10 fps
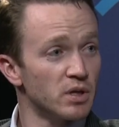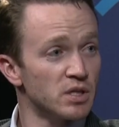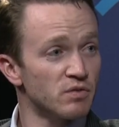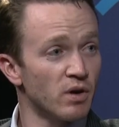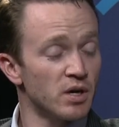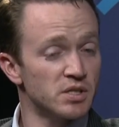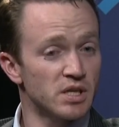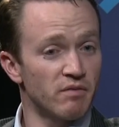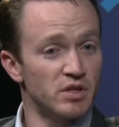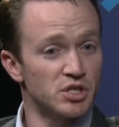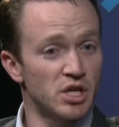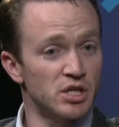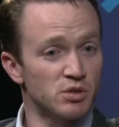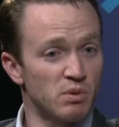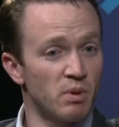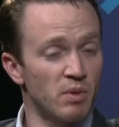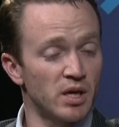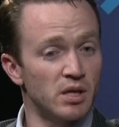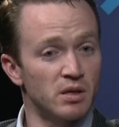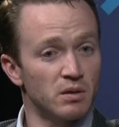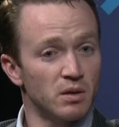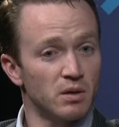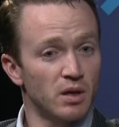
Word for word: as far as have these changes we've been making